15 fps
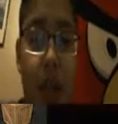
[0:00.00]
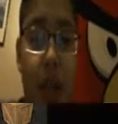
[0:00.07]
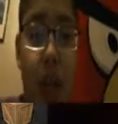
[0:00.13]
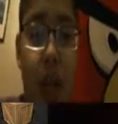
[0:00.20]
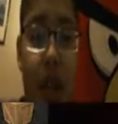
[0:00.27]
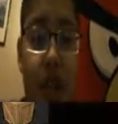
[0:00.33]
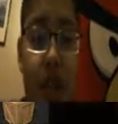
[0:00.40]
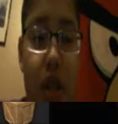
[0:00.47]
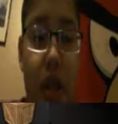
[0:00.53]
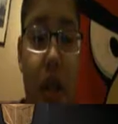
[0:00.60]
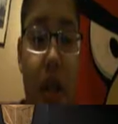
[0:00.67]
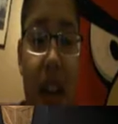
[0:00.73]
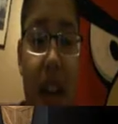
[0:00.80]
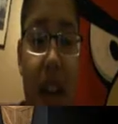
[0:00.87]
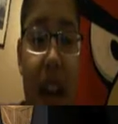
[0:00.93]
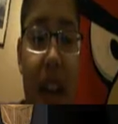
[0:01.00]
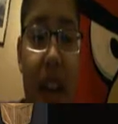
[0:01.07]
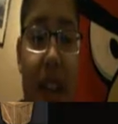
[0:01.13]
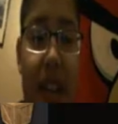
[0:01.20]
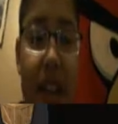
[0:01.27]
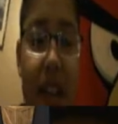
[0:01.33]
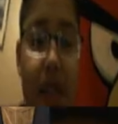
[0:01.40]
Okay, that
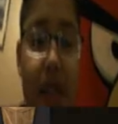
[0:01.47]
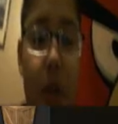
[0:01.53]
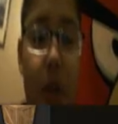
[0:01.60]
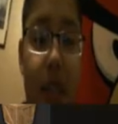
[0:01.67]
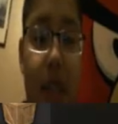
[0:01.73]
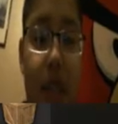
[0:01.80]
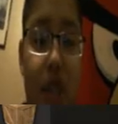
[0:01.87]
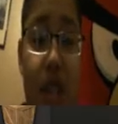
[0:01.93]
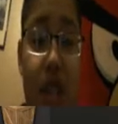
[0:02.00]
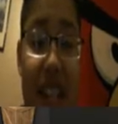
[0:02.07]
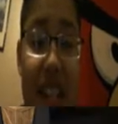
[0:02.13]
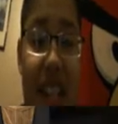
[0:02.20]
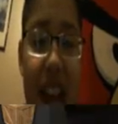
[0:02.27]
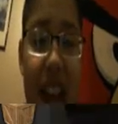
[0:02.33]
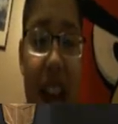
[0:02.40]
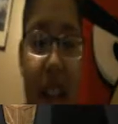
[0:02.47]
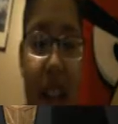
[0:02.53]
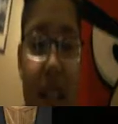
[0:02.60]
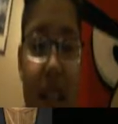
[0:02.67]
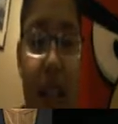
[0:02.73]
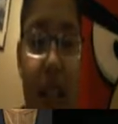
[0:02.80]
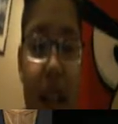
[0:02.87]
guy's act. Okay, she's
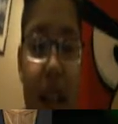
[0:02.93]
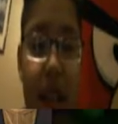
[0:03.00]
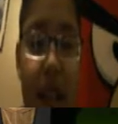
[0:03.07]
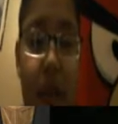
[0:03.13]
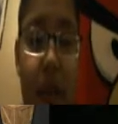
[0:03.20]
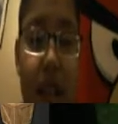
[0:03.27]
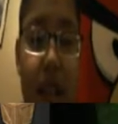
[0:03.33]
acting kind of